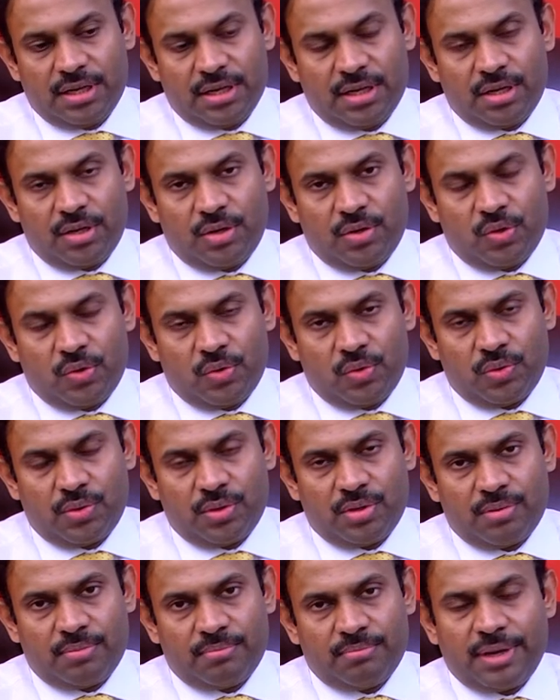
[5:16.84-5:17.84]
Now,
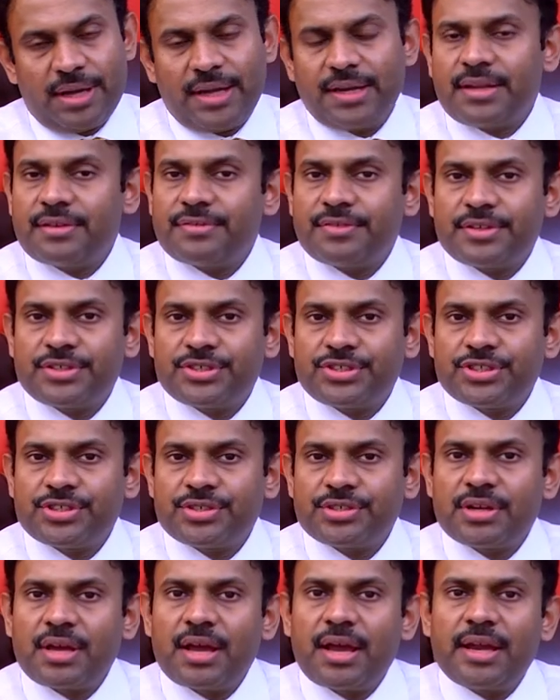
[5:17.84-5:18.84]
by
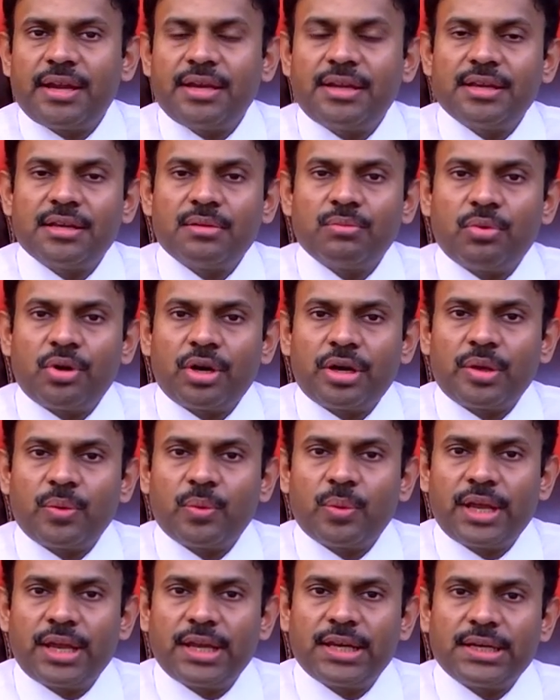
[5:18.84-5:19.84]
definition, ideal body
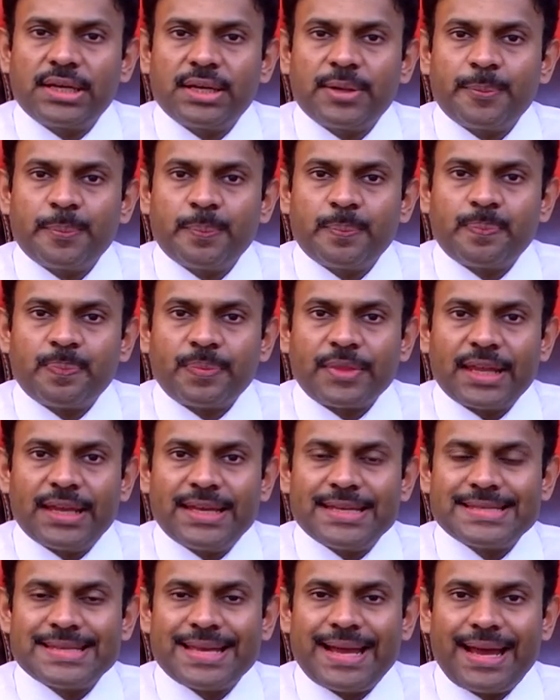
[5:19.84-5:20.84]
weight
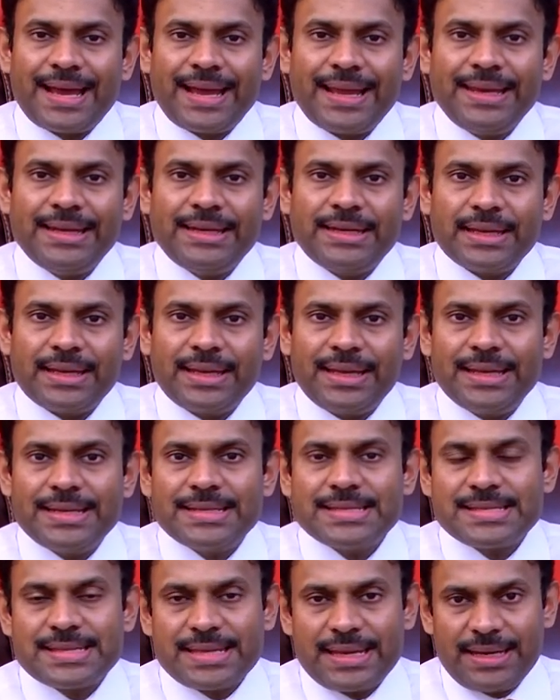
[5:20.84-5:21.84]
is height
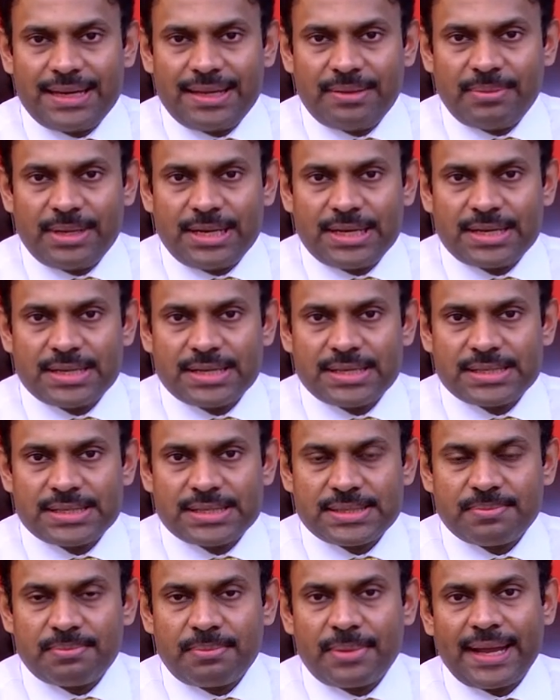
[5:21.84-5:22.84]
in
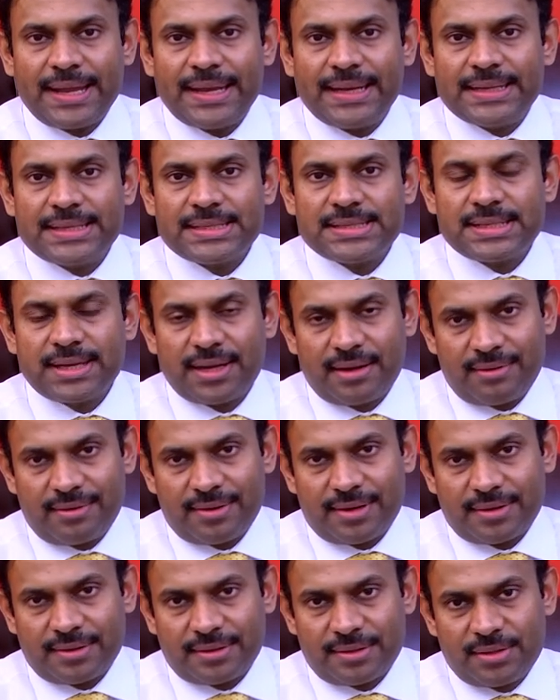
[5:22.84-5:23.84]
centimeters minus
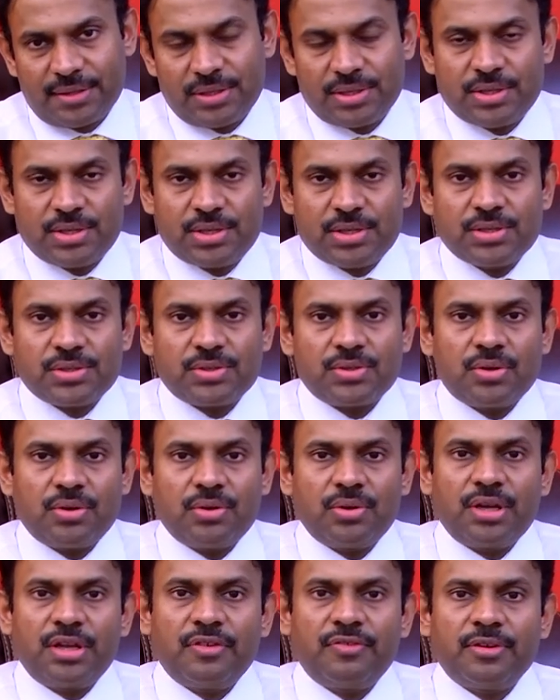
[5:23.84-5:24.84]
100.
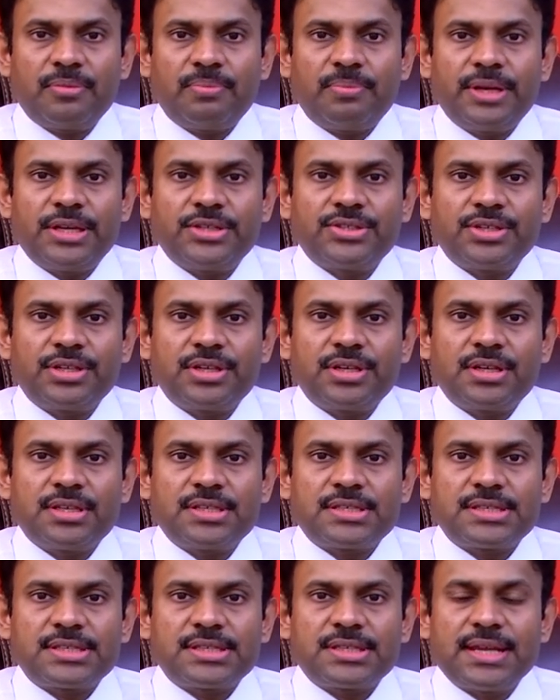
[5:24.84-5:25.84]
So if a patient
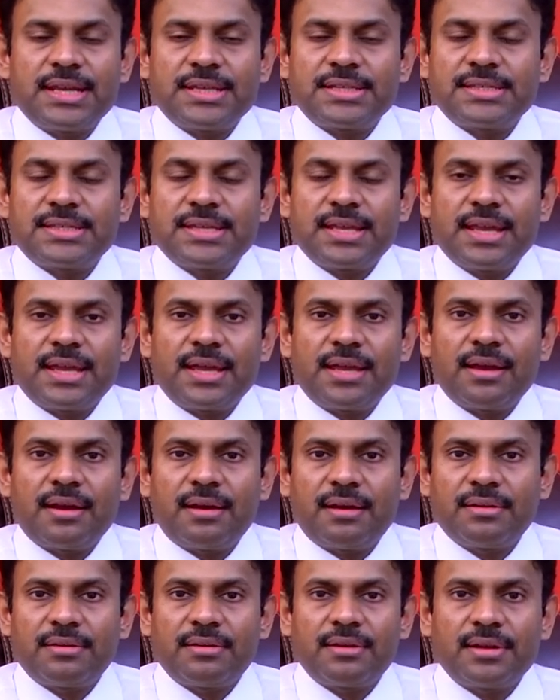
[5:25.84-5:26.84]
is, let's say,
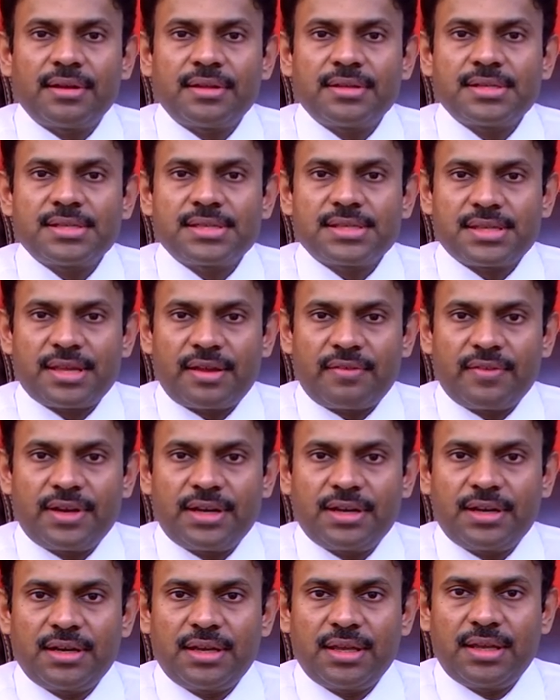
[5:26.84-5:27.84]

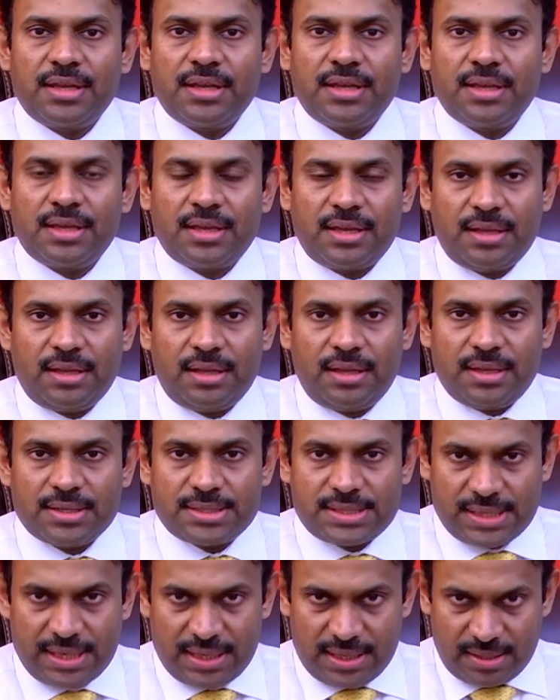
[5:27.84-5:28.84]
170
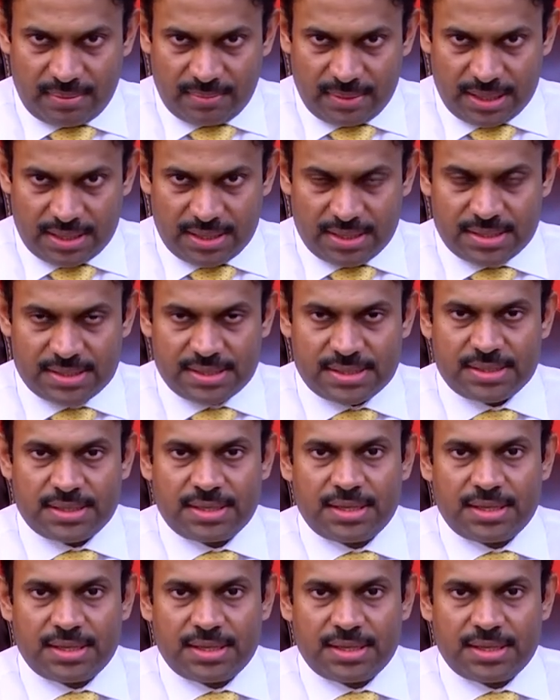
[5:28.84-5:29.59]
centimeters,